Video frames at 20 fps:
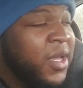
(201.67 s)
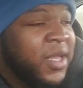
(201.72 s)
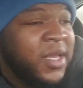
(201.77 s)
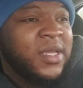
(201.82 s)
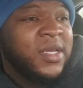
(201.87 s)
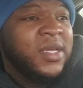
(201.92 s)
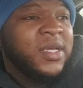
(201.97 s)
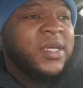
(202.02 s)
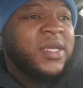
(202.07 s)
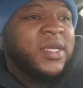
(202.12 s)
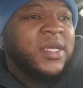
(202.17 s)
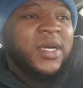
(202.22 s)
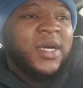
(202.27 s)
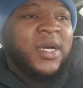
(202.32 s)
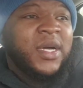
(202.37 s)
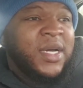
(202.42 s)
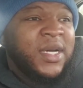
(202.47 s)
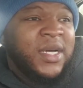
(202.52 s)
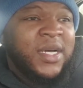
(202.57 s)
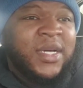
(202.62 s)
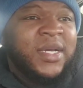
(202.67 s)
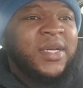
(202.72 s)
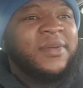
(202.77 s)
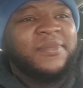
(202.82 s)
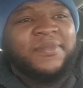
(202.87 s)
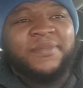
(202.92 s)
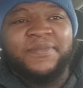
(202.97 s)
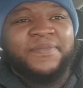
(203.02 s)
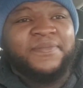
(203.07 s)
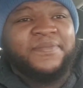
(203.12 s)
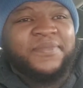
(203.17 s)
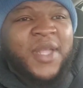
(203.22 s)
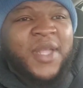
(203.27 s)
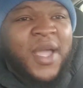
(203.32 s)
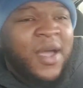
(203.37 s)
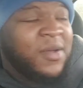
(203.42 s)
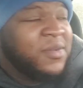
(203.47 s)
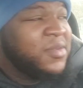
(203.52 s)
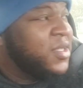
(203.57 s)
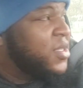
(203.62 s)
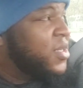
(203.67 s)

But I don't